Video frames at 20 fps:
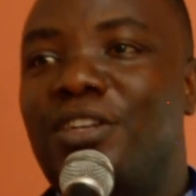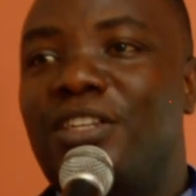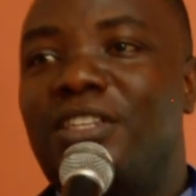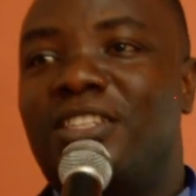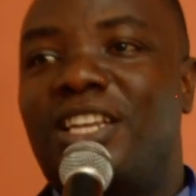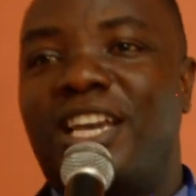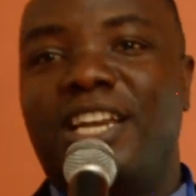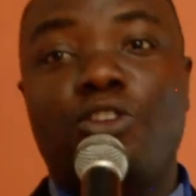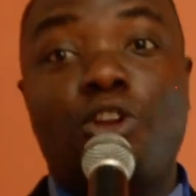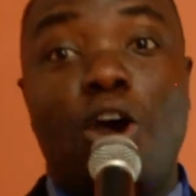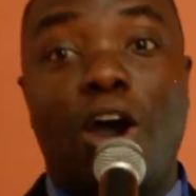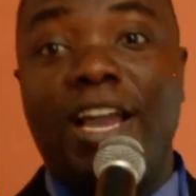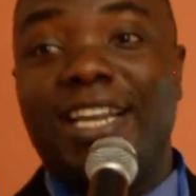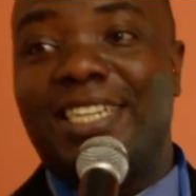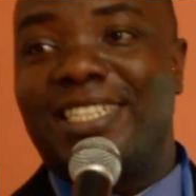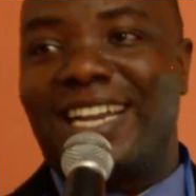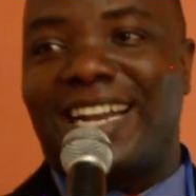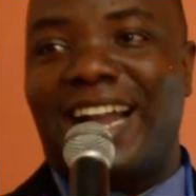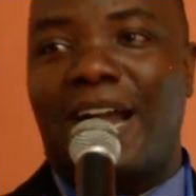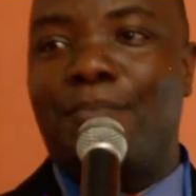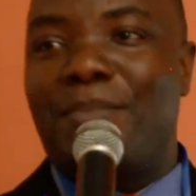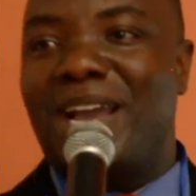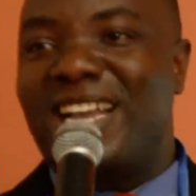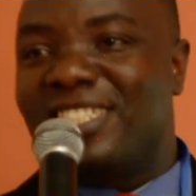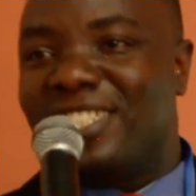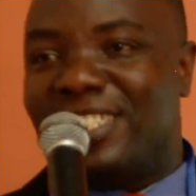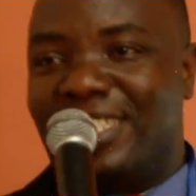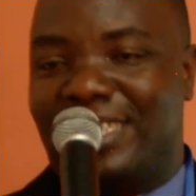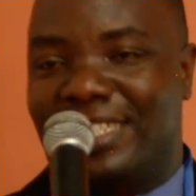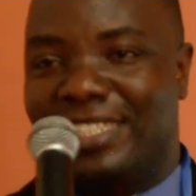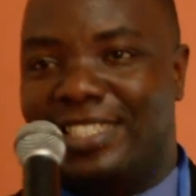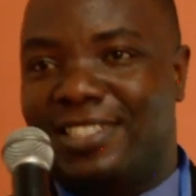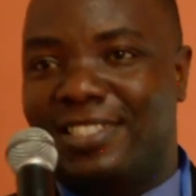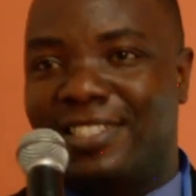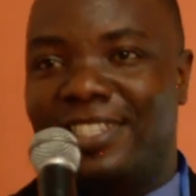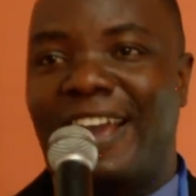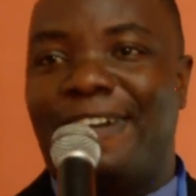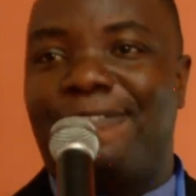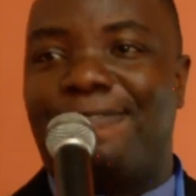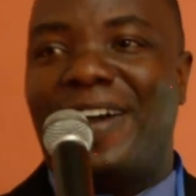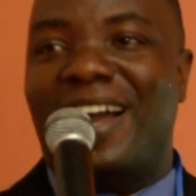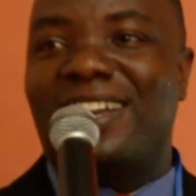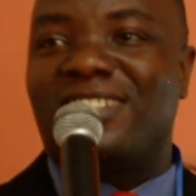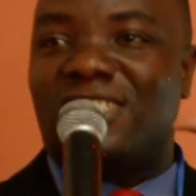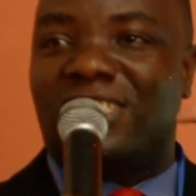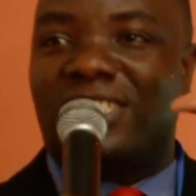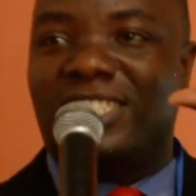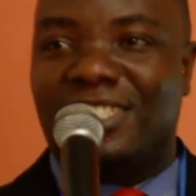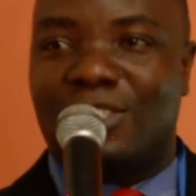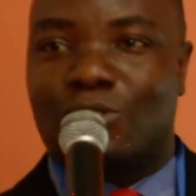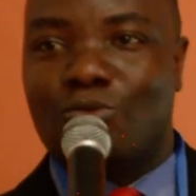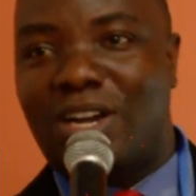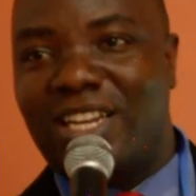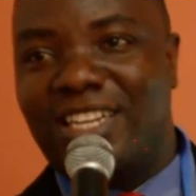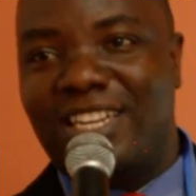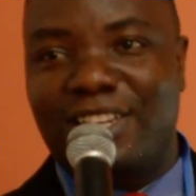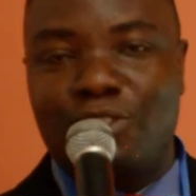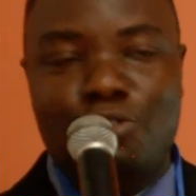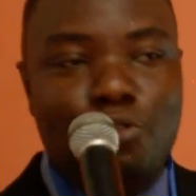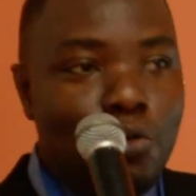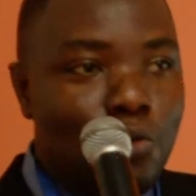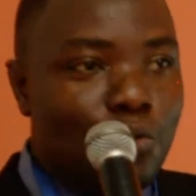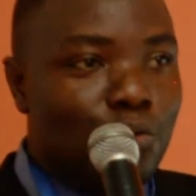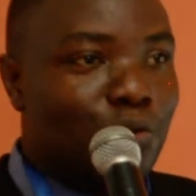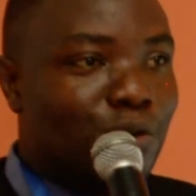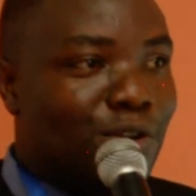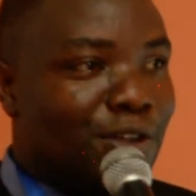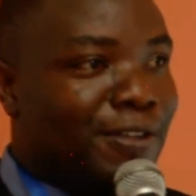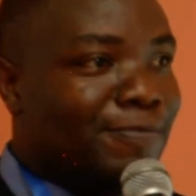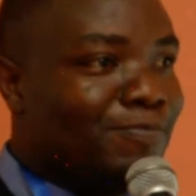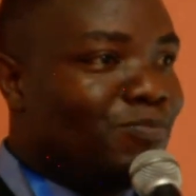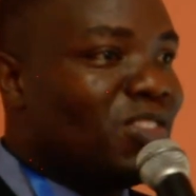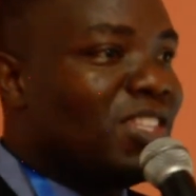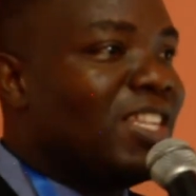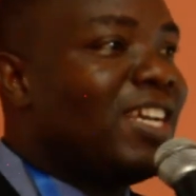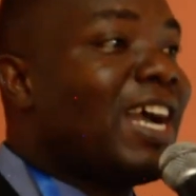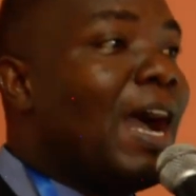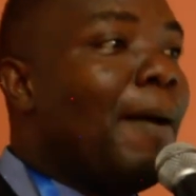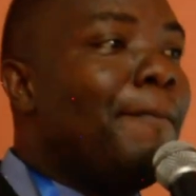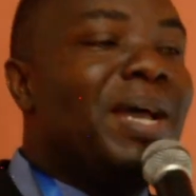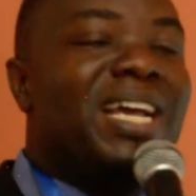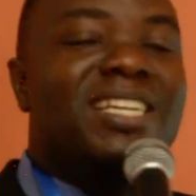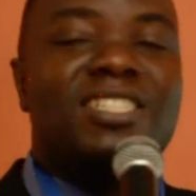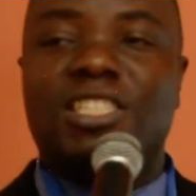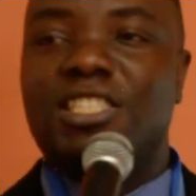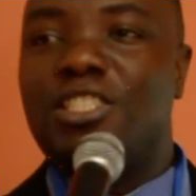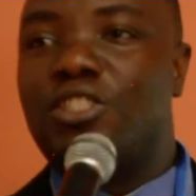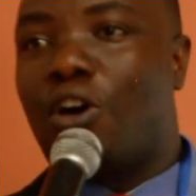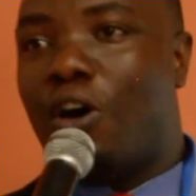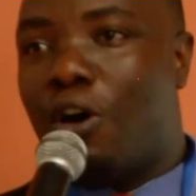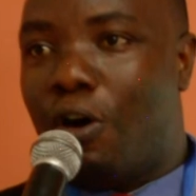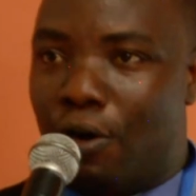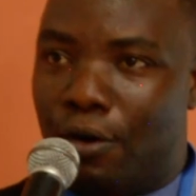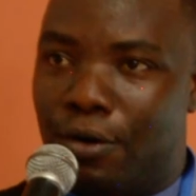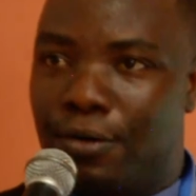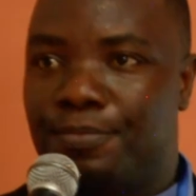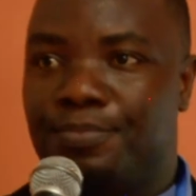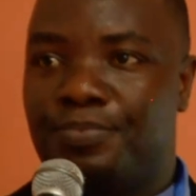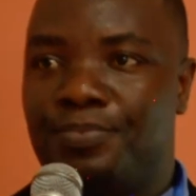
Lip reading: They know it. They can mention the functions, what they do. They can mention all.